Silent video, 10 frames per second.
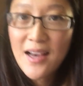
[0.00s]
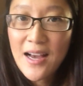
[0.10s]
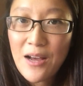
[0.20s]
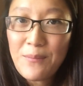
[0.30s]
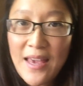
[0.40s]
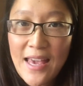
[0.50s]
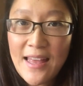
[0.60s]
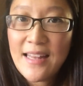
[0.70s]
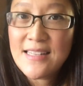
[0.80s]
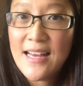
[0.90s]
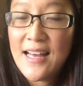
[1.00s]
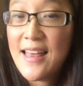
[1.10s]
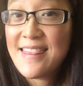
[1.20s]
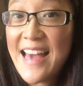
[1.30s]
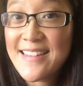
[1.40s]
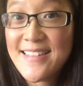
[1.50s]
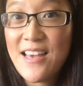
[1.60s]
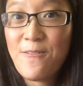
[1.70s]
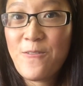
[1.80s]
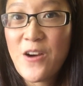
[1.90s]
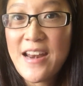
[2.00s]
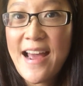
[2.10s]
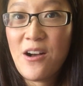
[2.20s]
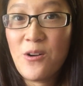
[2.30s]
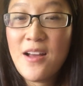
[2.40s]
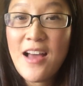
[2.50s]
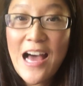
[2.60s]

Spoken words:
And that's it for now.